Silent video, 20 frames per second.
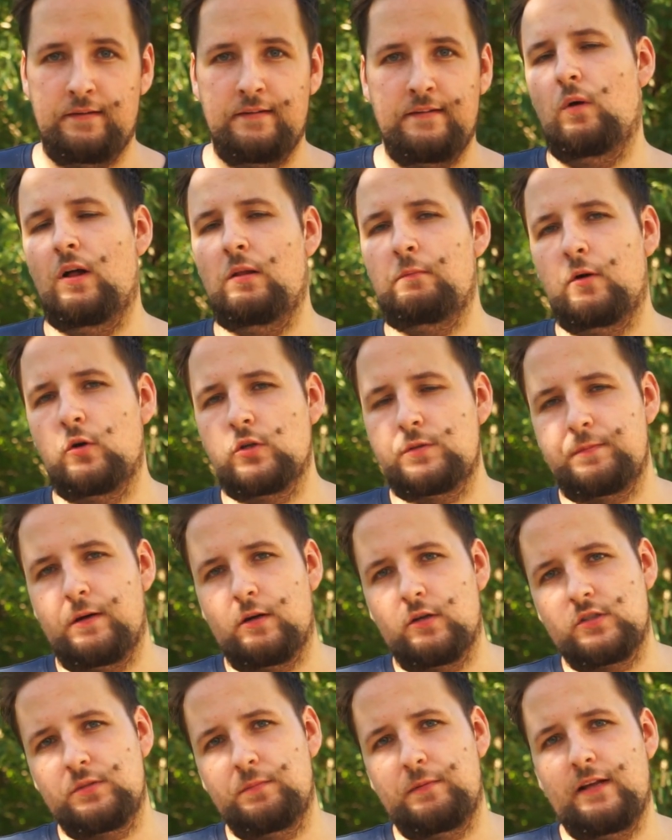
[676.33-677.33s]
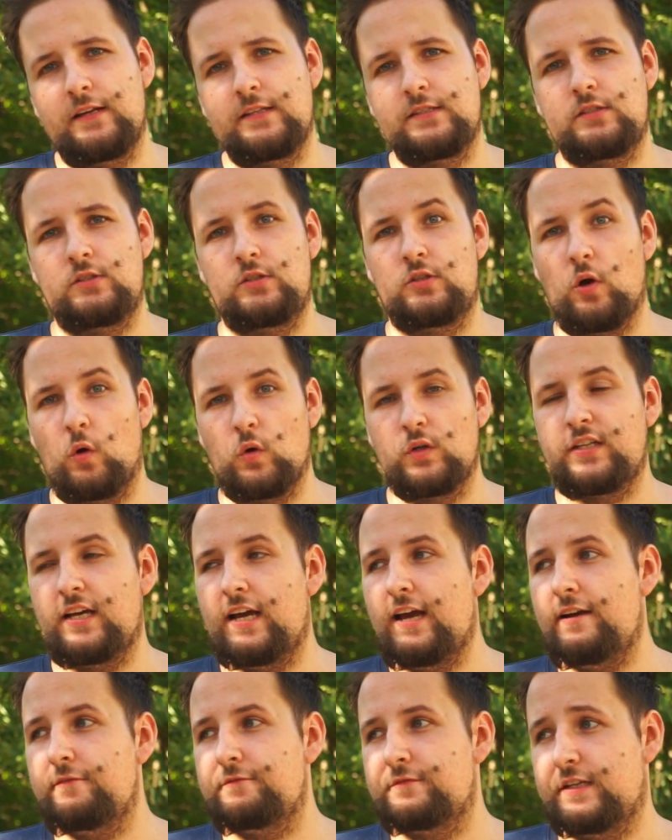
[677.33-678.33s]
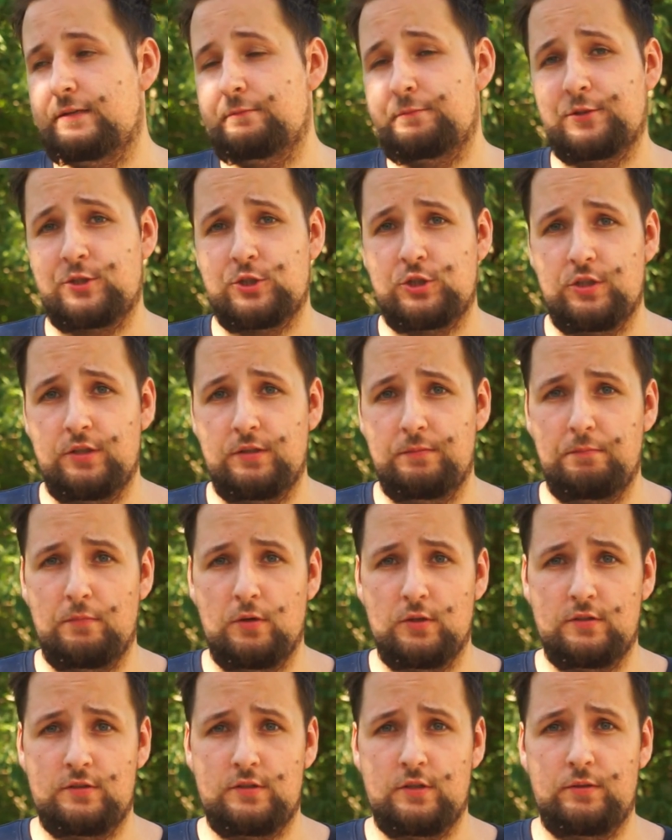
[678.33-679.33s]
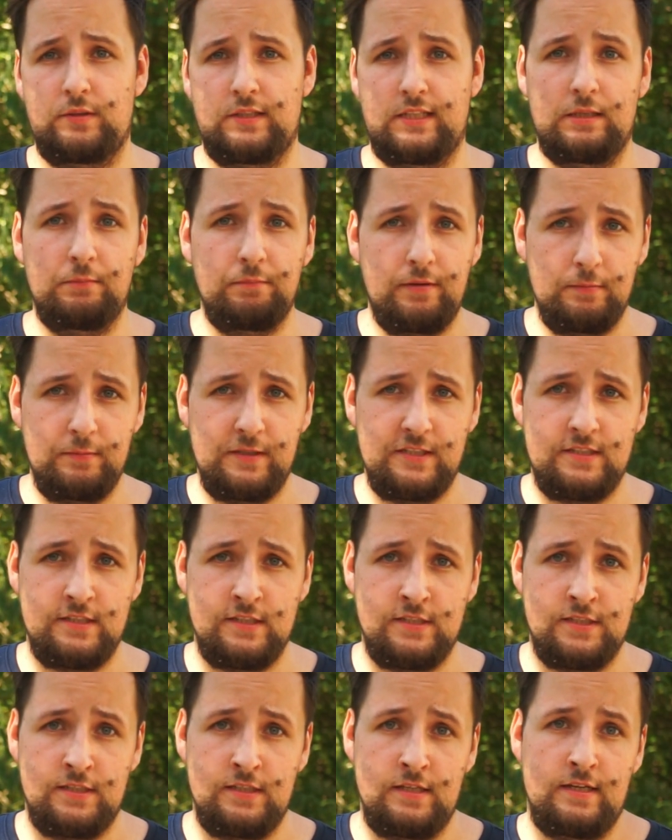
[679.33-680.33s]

While most power supplies don't have temperature monitoring implemented,